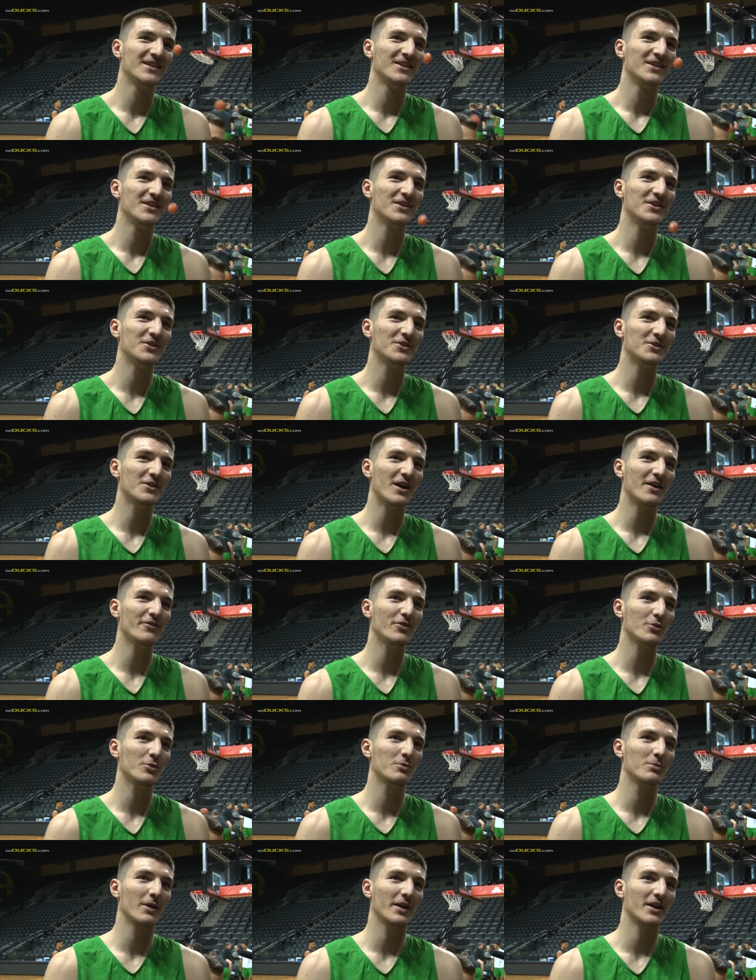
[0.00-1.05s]
You know, I feel
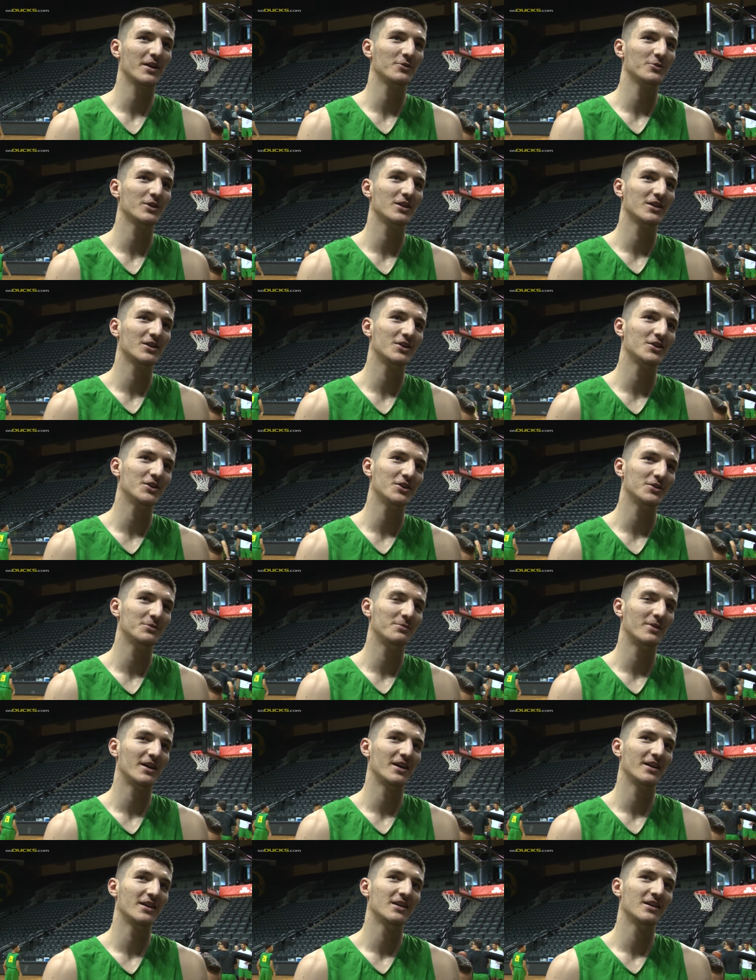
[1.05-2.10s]
we play really good,
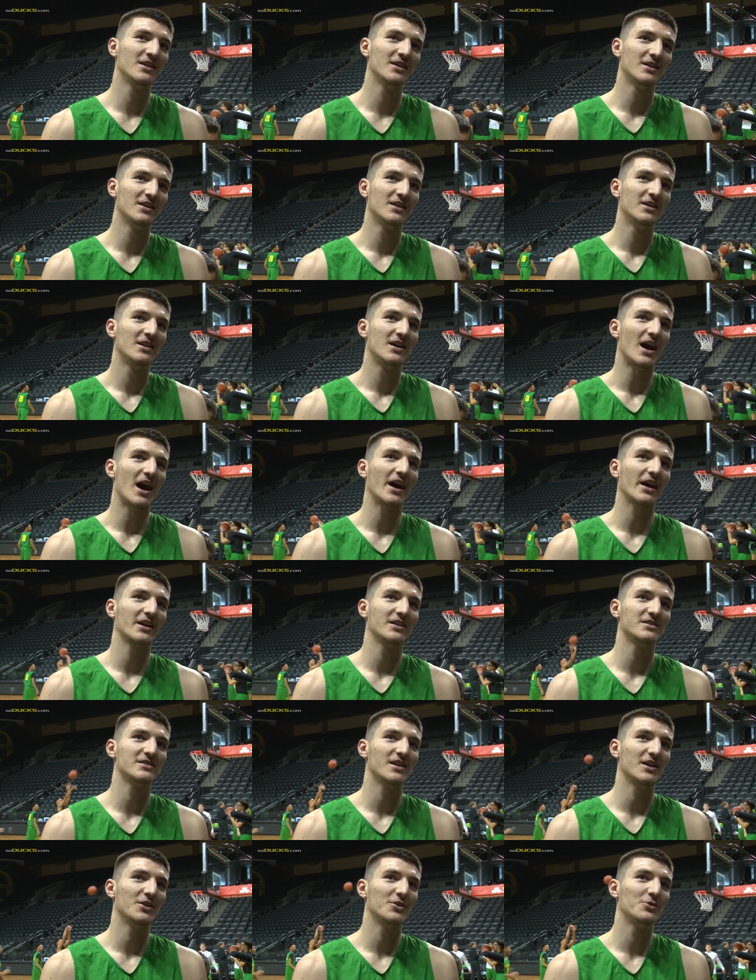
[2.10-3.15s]
but I can
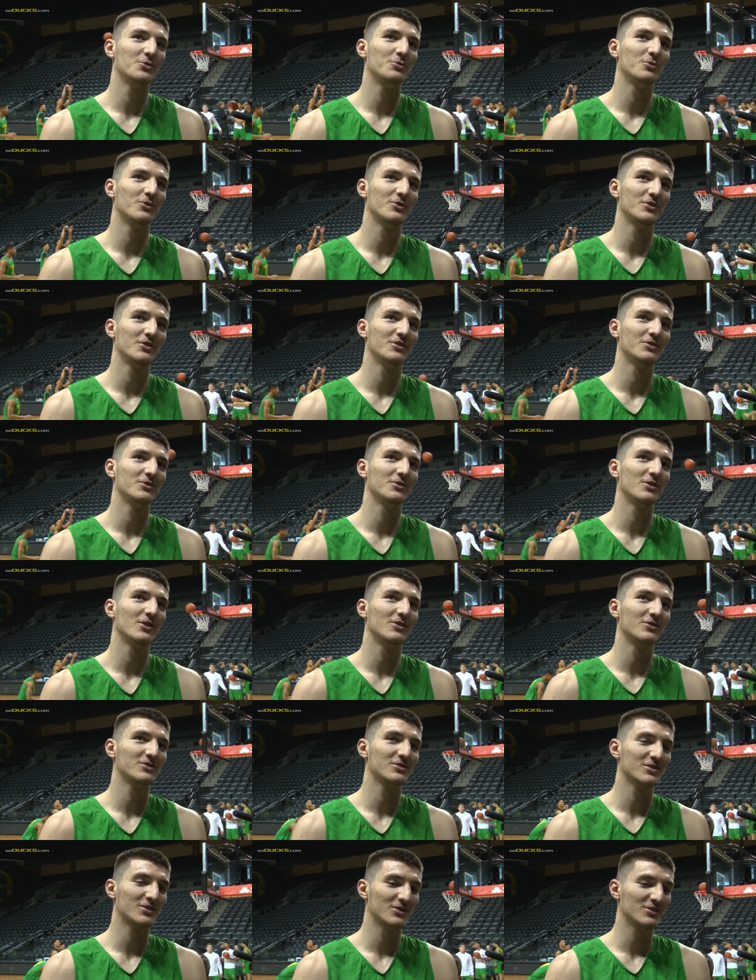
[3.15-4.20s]
say who won and who
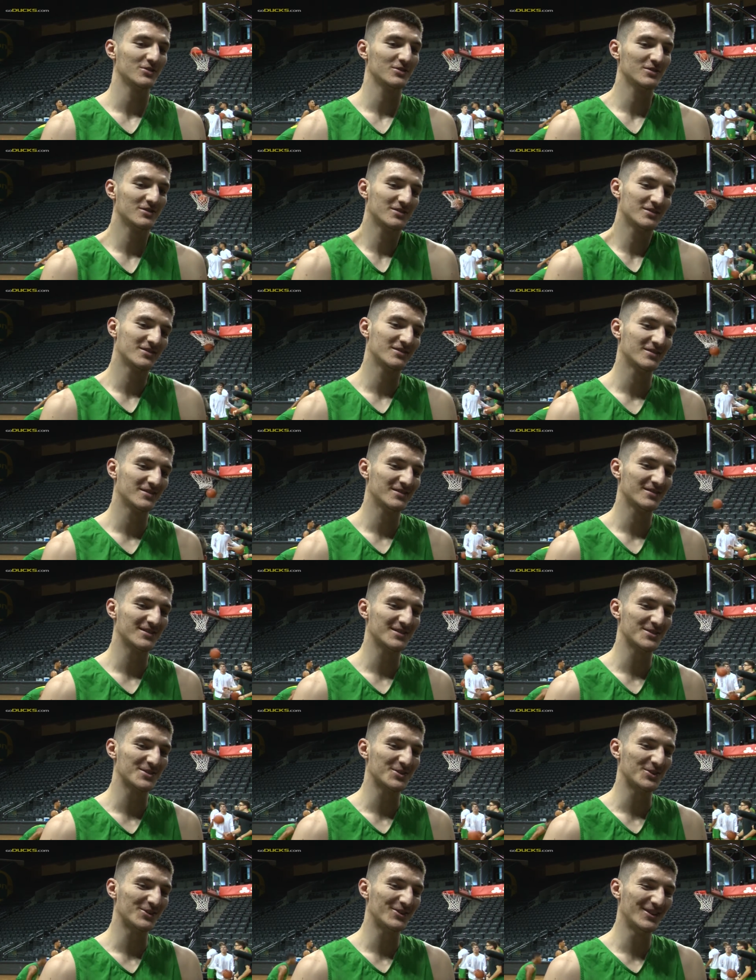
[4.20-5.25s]
lost because we
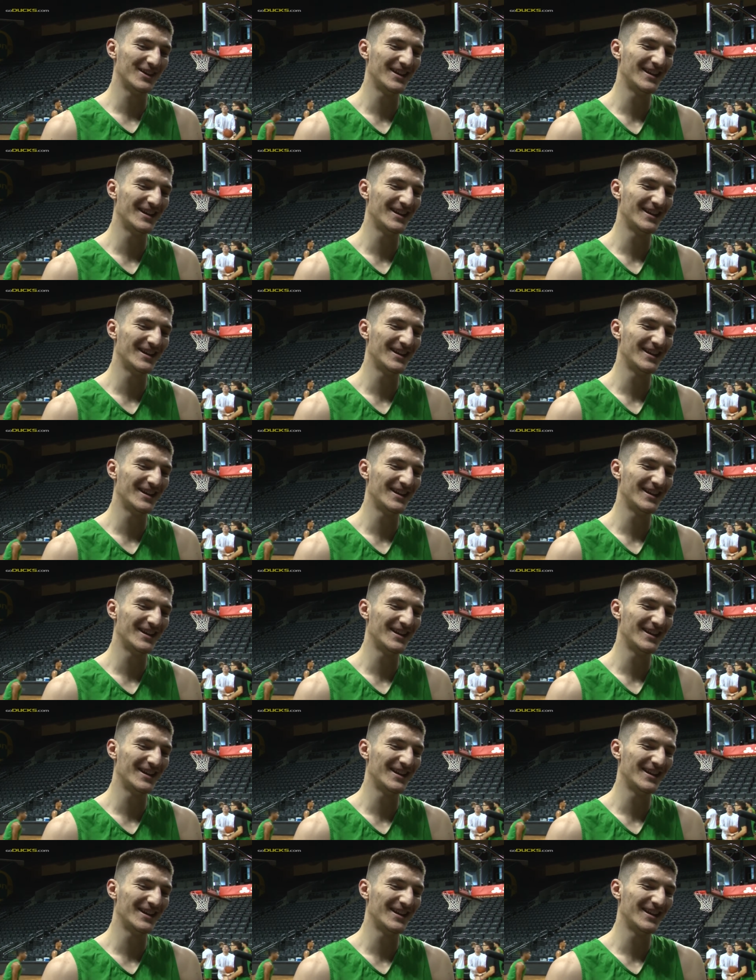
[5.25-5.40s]
scored.